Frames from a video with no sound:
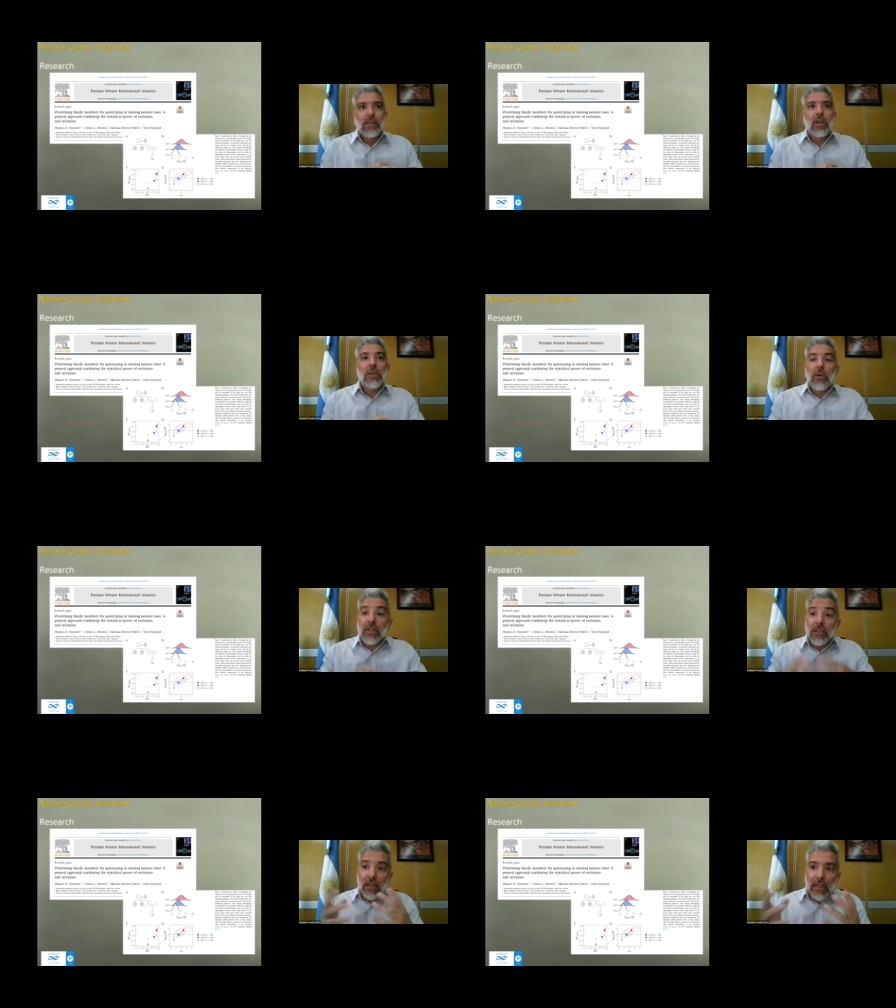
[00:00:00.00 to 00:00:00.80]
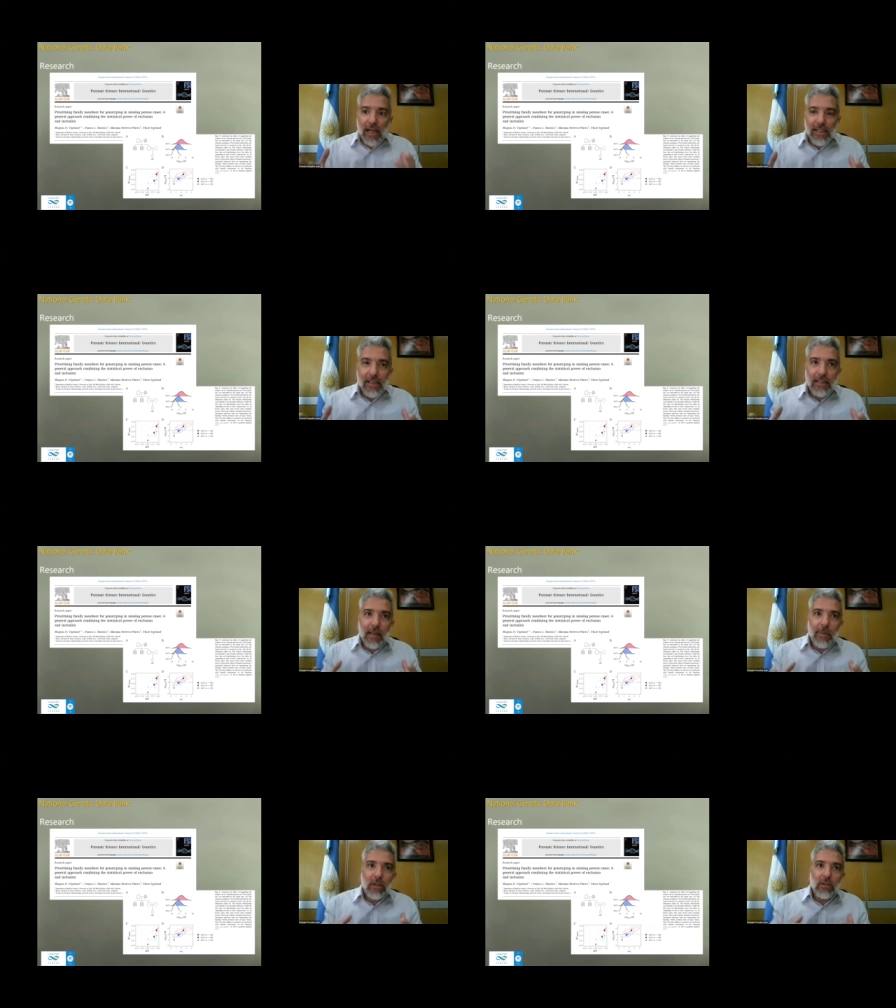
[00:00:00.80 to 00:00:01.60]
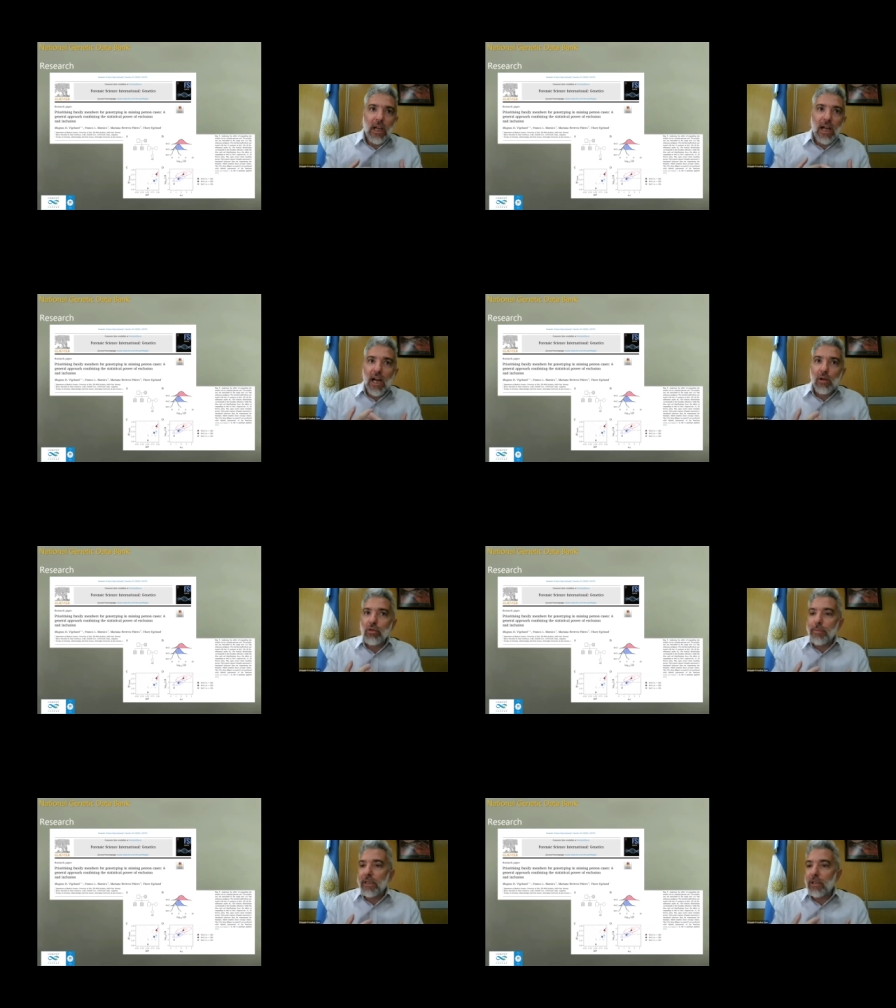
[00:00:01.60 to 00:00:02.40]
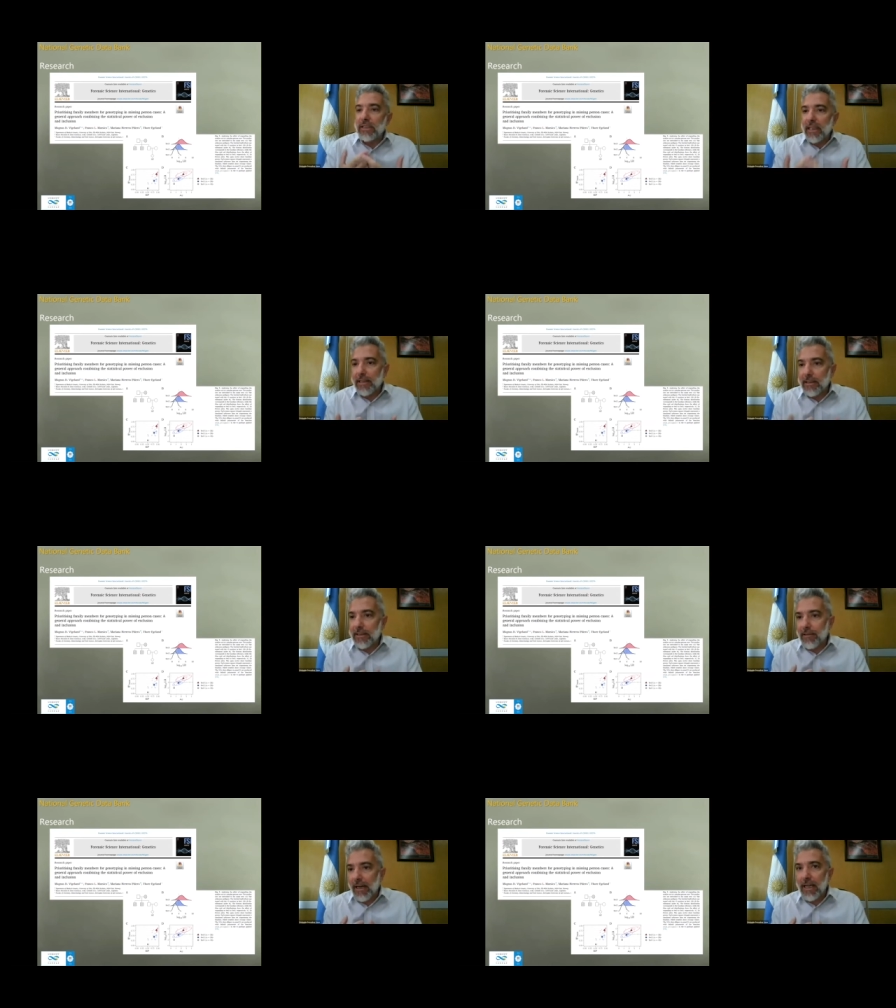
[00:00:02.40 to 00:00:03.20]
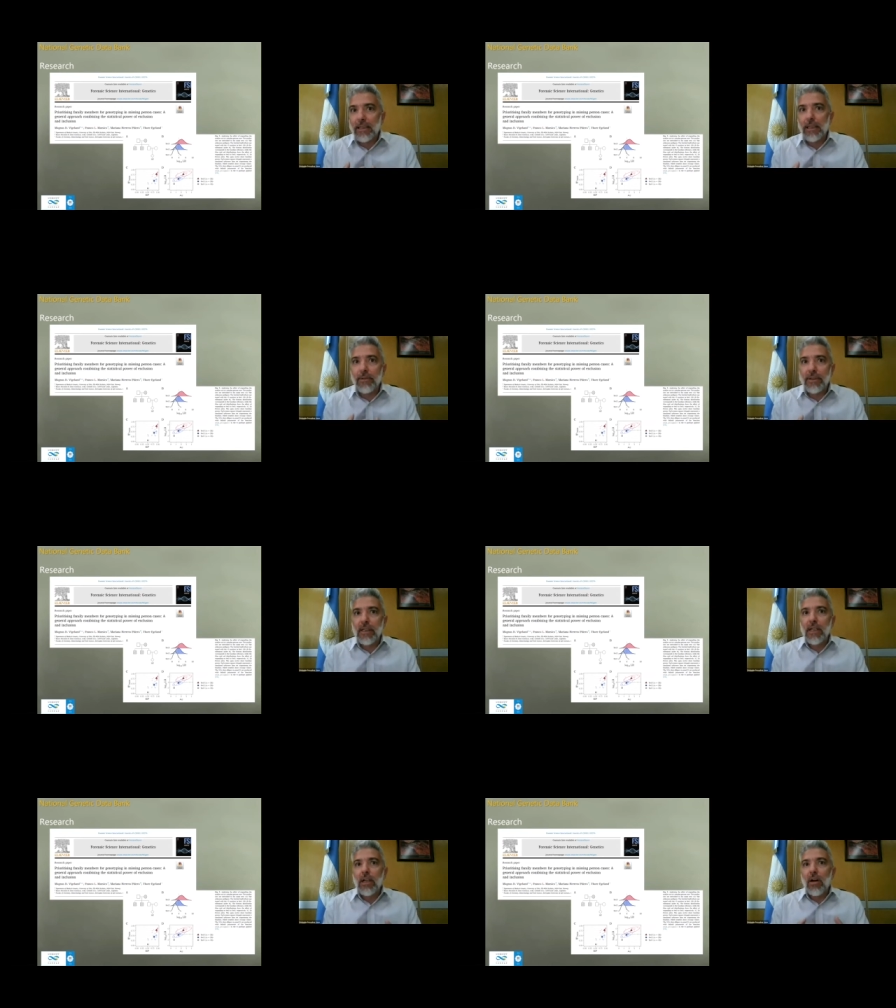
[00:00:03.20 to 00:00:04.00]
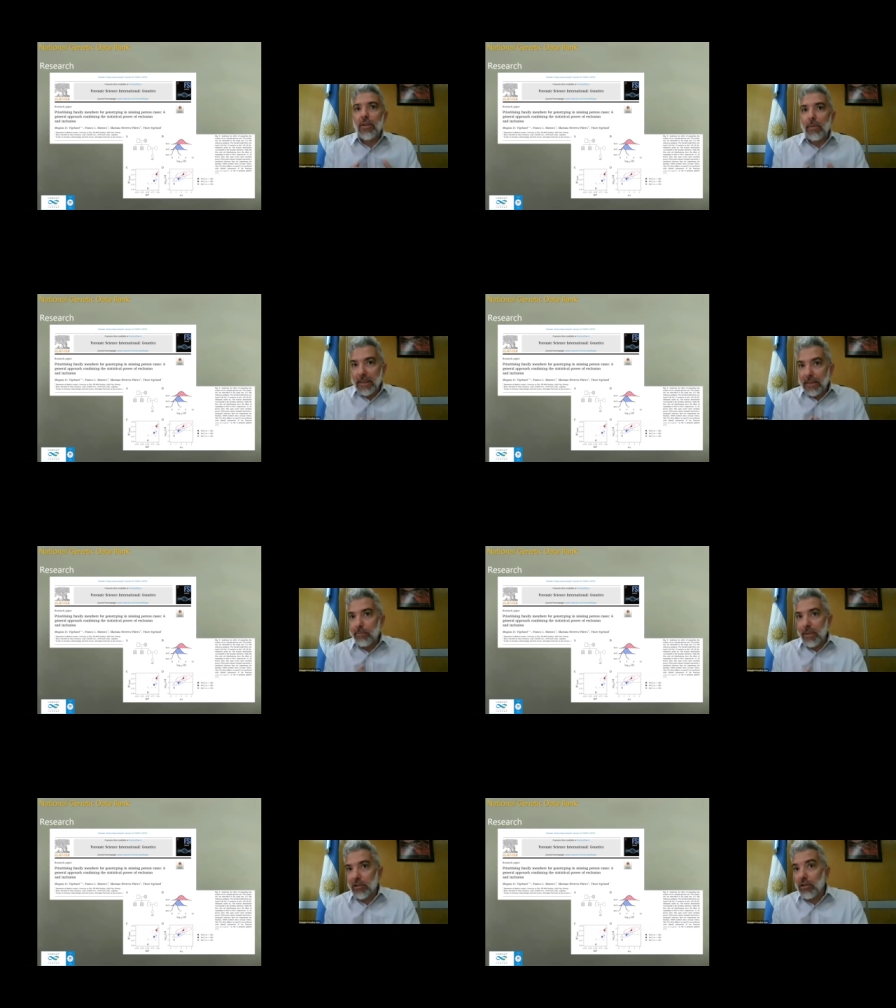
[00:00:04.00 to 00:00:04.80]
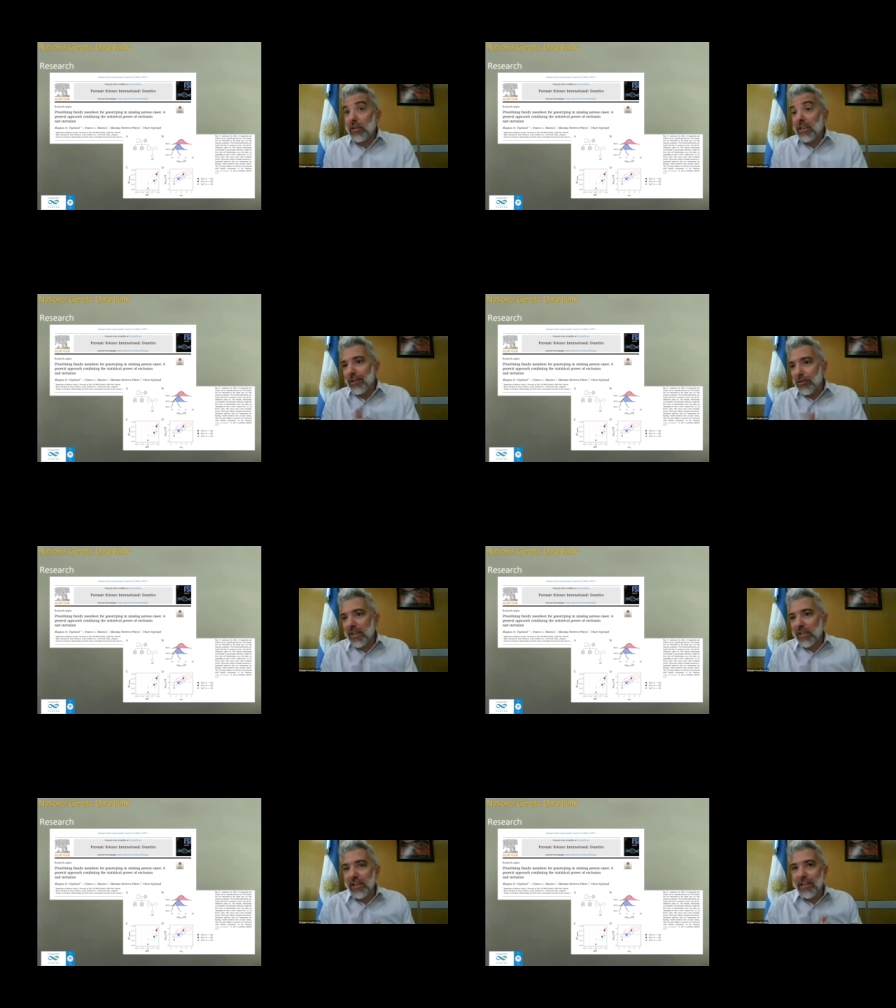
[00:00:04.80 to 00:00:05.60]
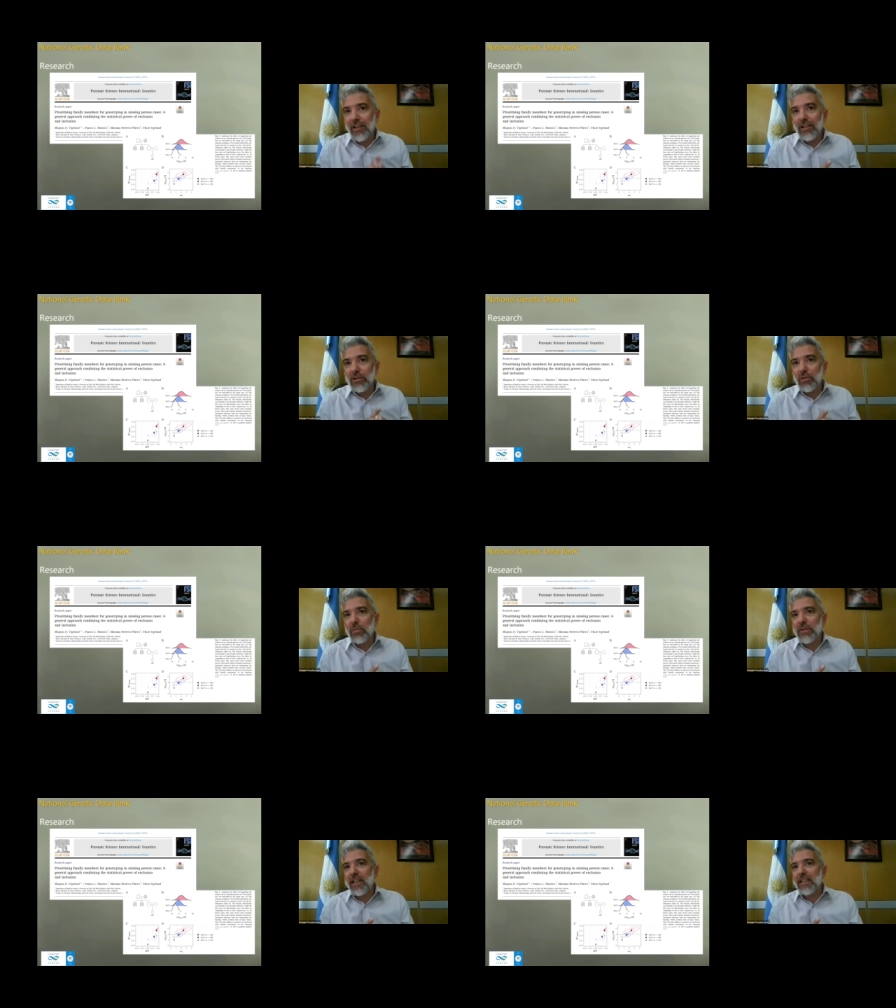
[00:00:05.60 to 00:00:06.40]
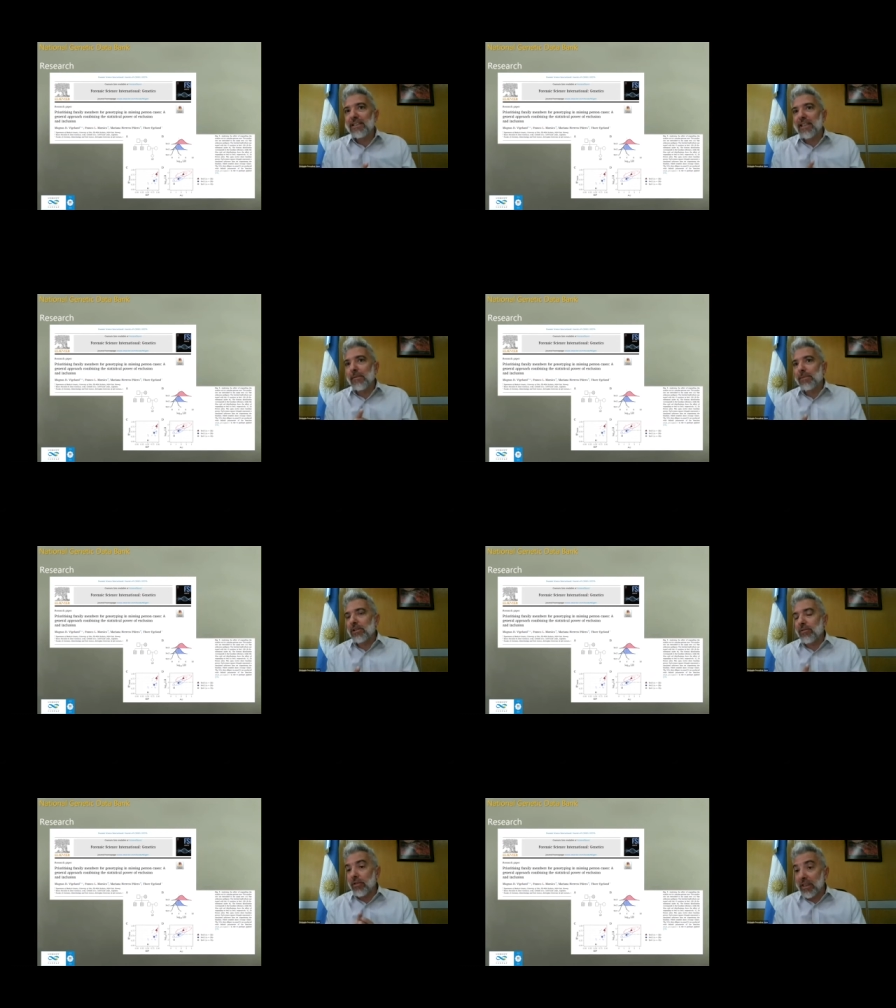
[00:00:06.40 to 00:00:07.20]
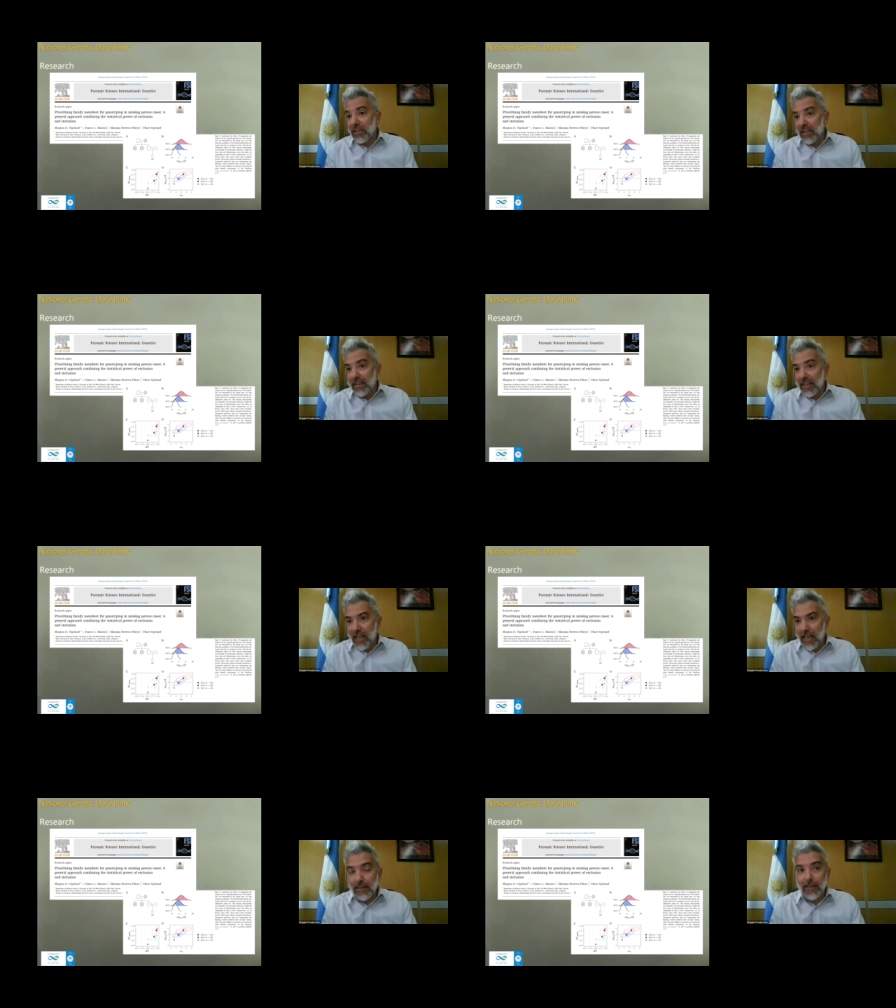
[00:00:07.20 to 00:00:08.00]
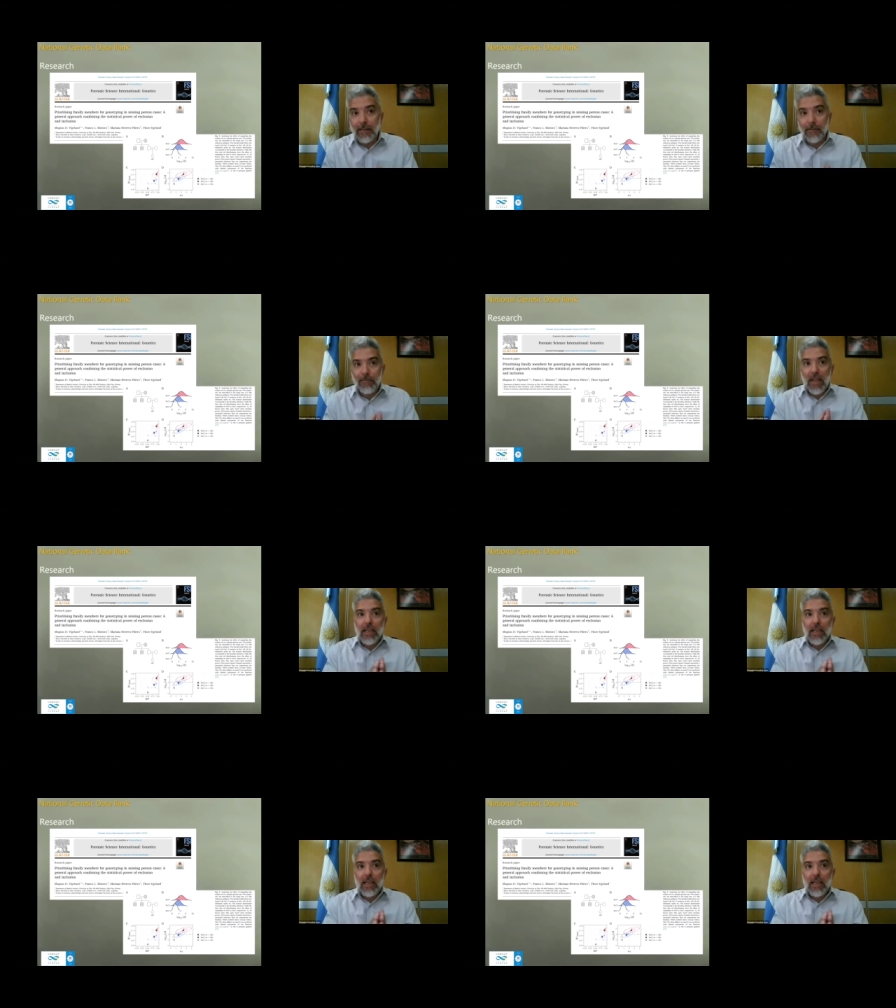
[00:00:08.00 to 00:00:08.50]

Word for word: So the question arises about how to prioritize relatives of the missing person in order, in order to obtain samples for the genetic analysis.